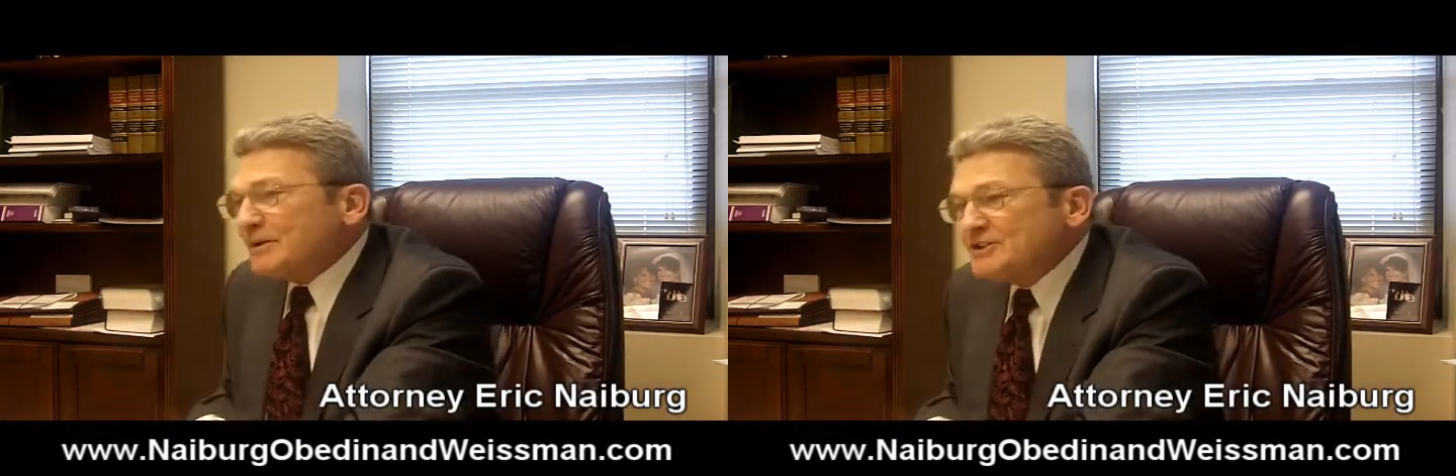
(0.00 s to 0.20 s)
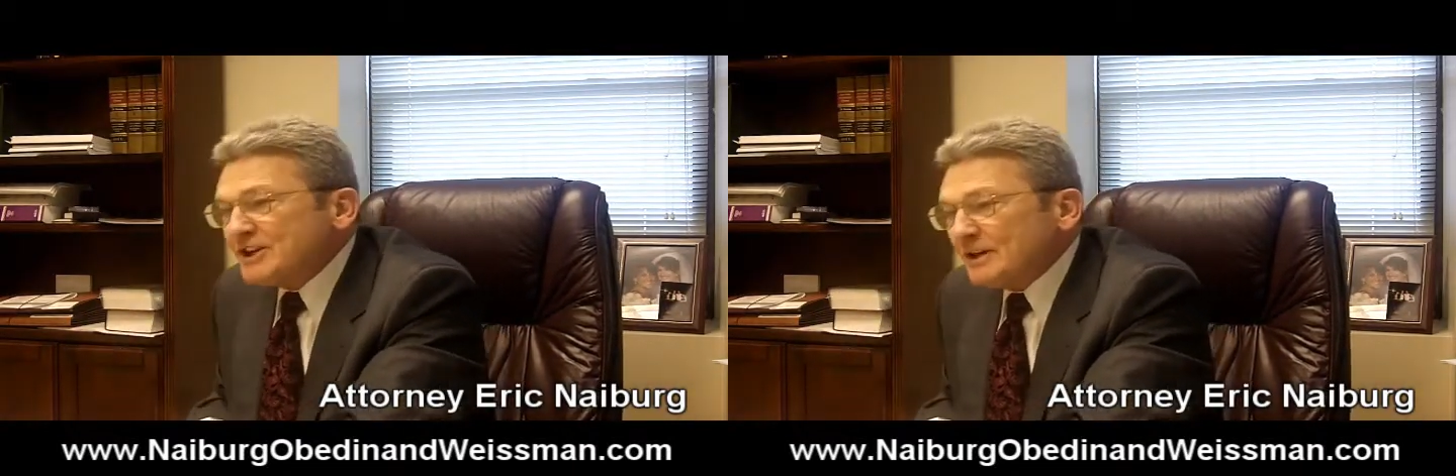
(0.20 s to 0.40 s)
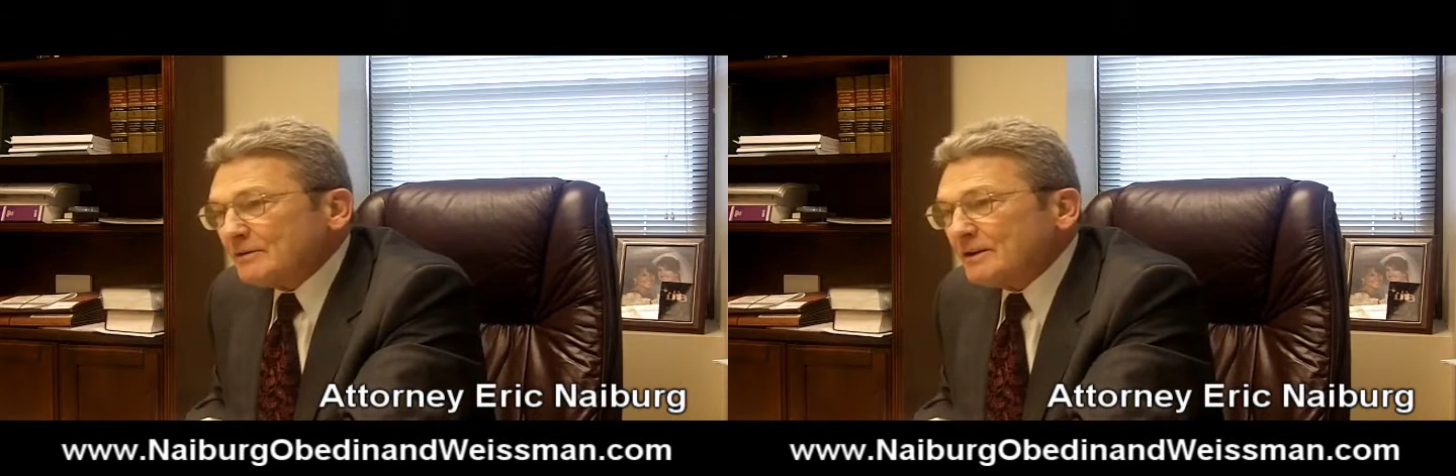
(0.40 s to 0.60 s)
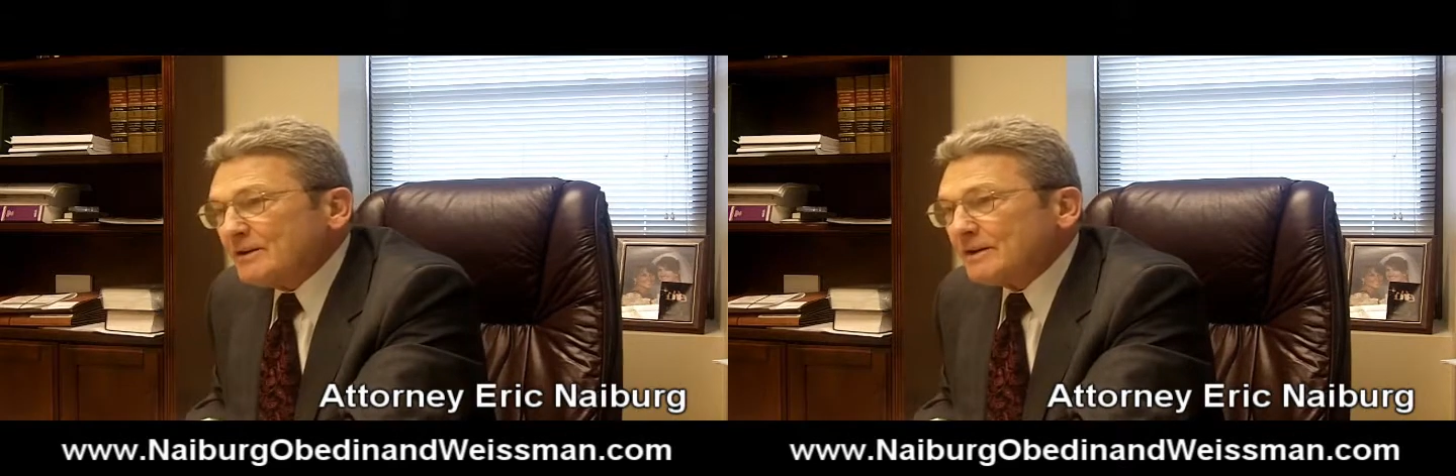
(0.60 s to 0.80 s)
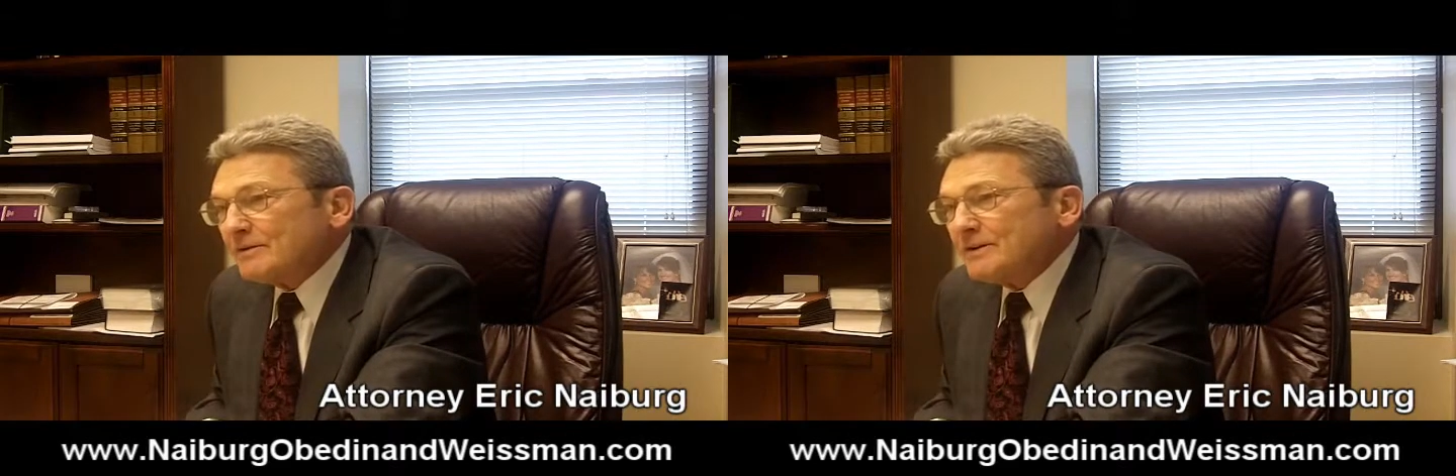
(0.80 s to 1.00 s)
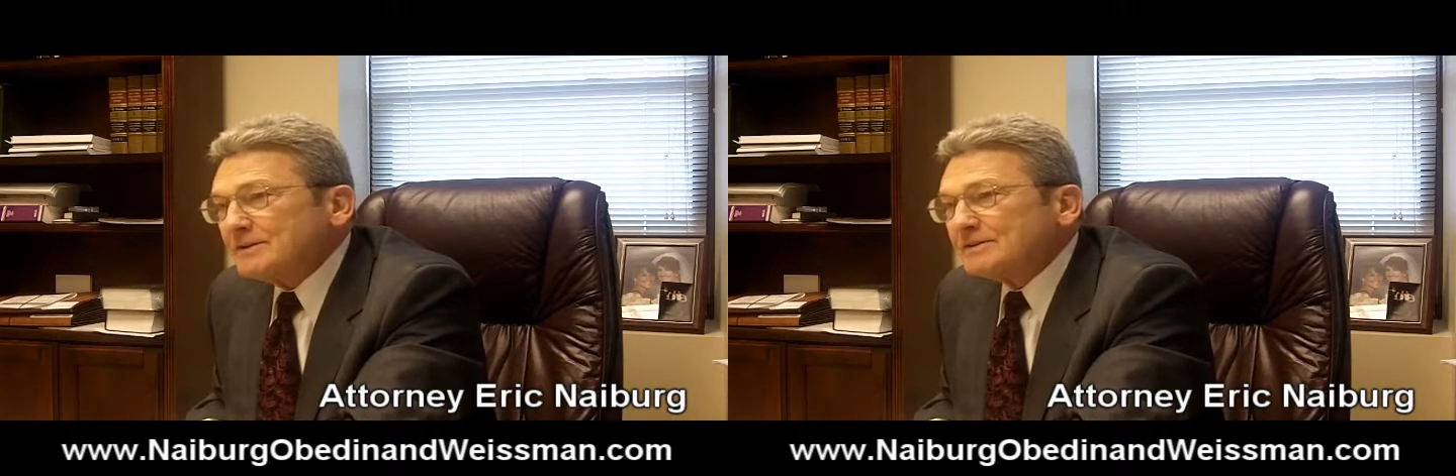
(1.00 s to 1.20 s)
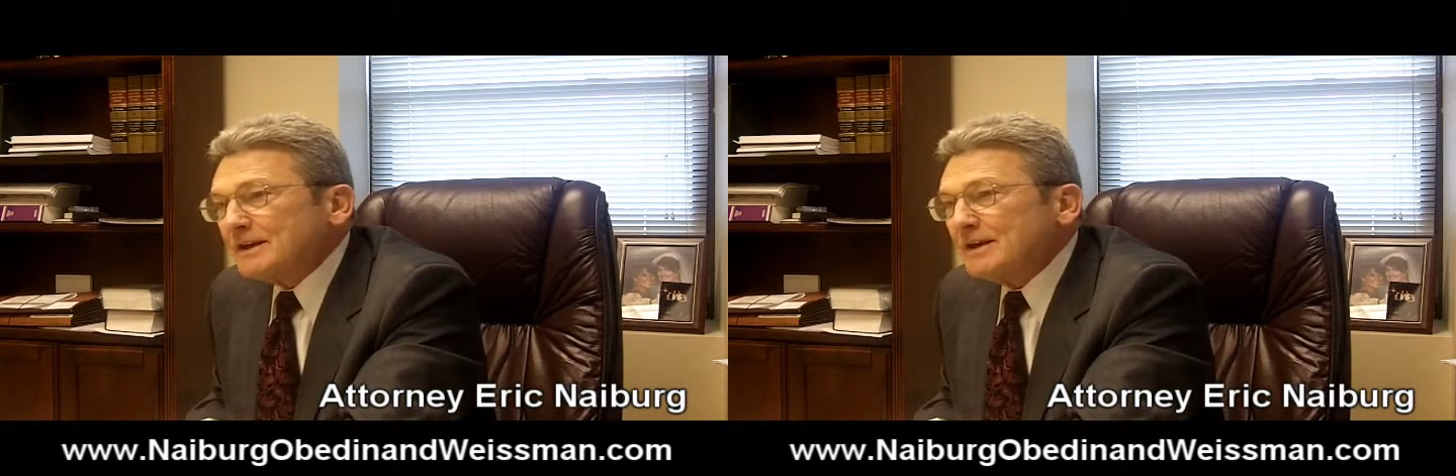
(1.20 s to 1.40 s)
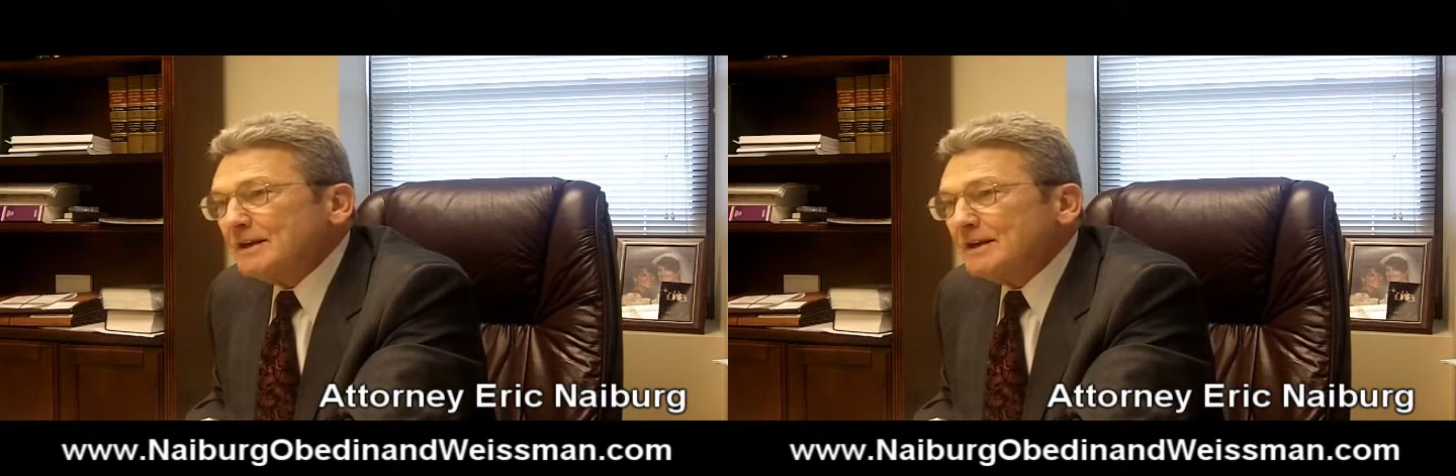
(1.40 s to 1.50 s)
But generally there is